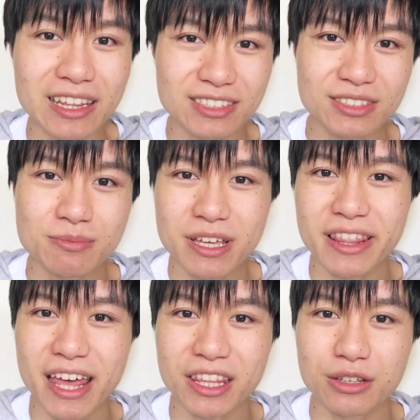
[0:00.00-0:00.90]
that doesn't
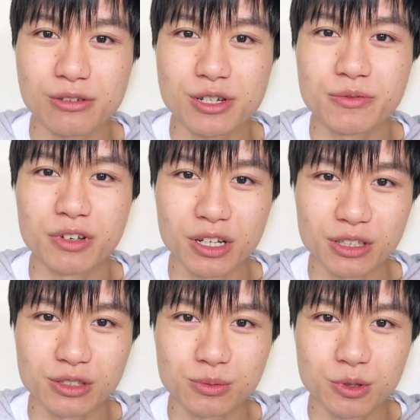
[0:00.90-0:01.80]
mean that the YouTube
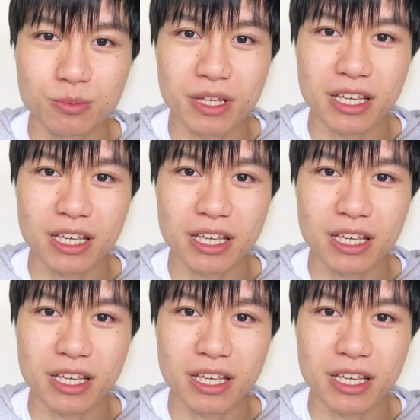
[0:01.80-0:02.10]
videos will